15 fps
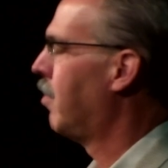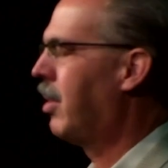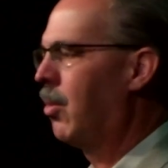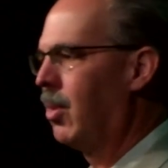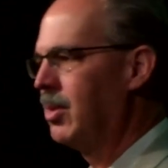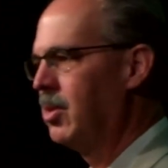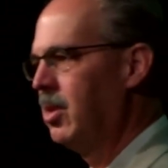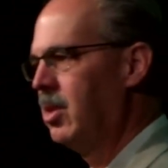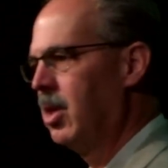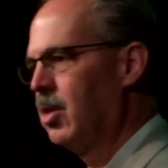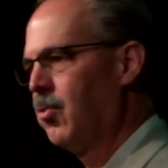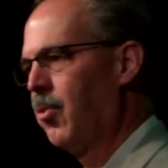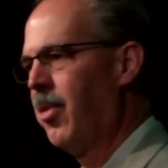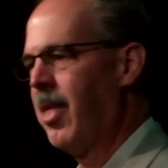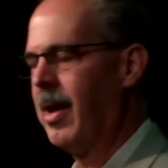But it wasn't
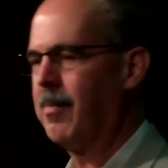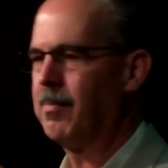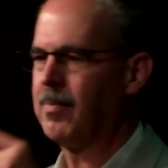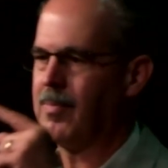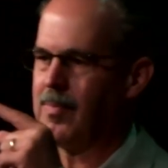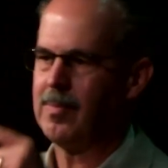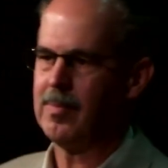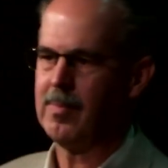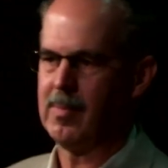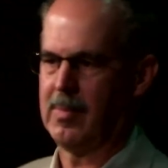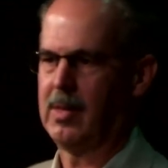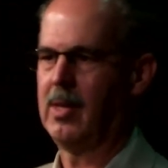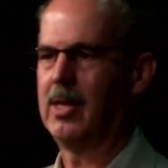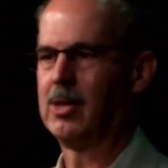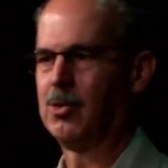just for them,
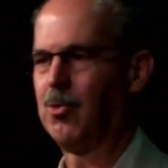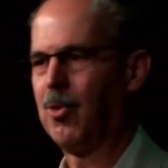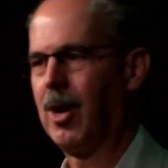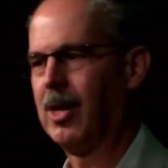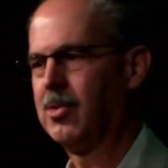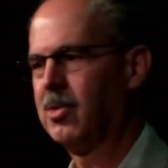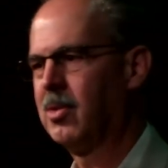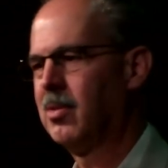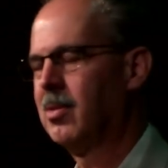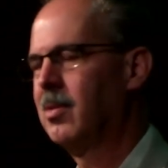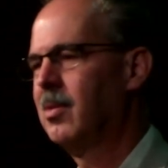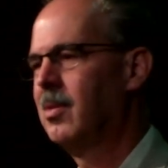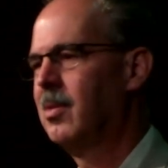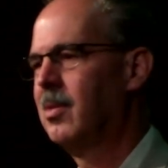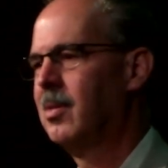it's for us.
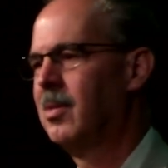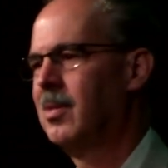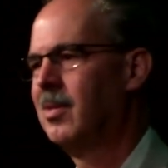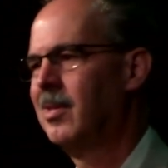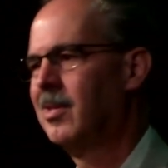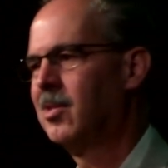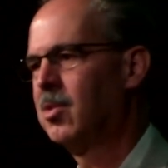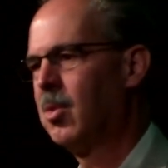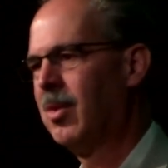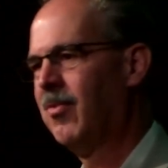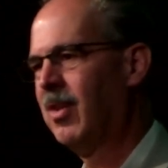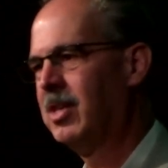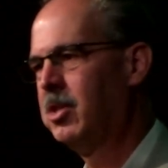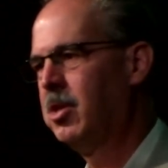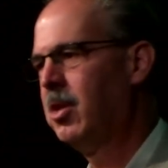So I
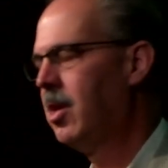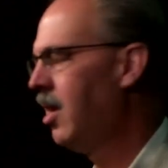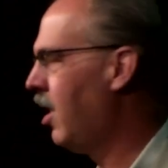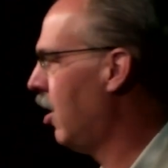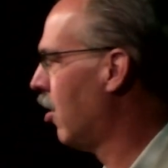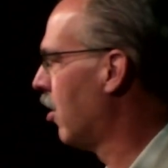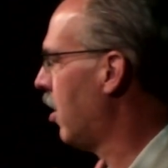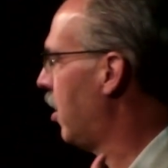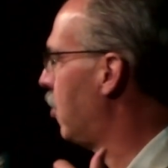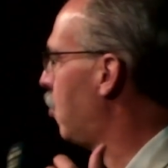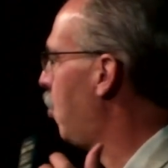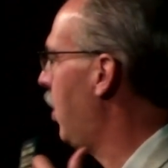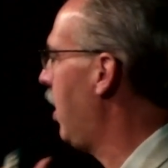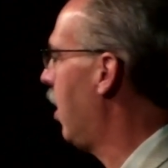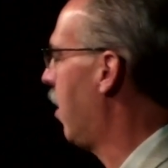invite you to hear it
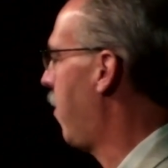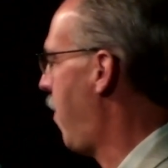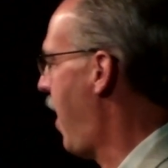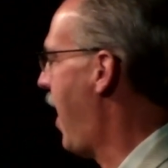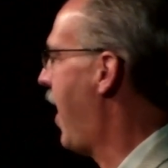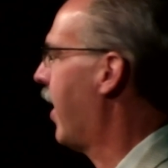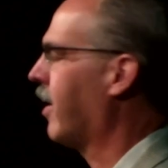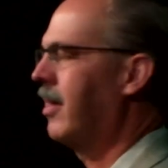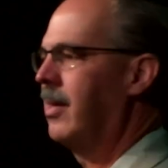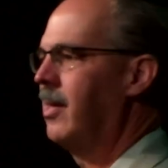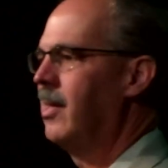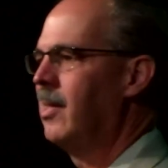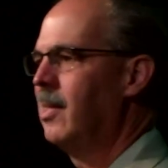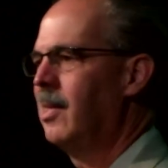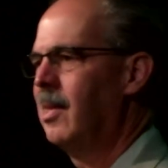as we unpack
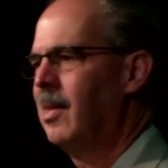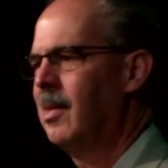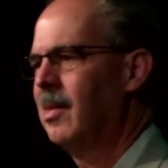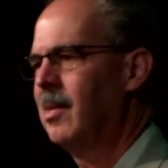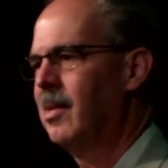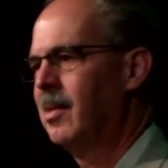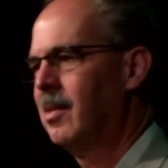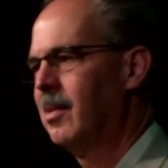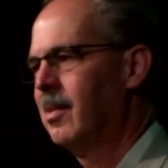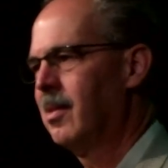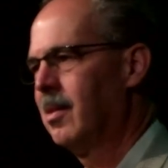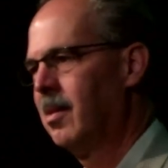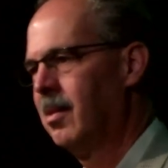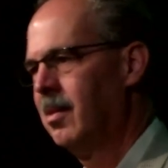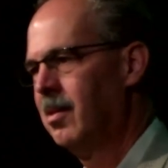
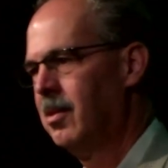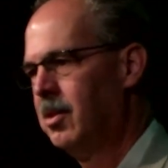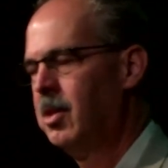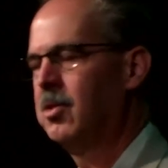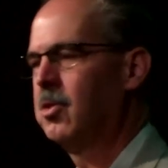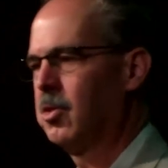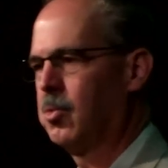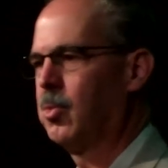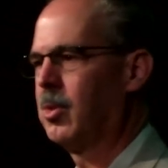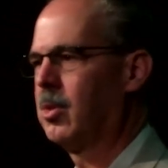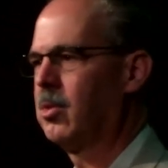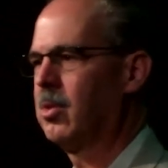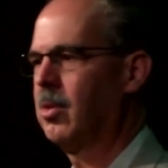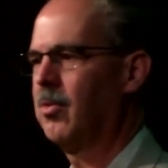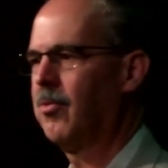Jesus'
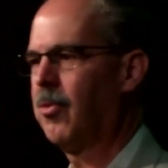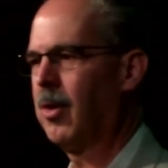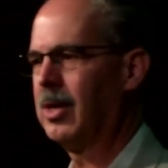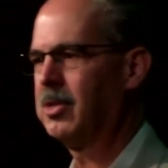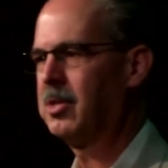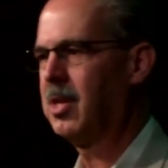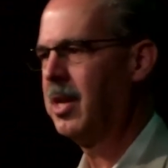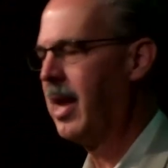words for us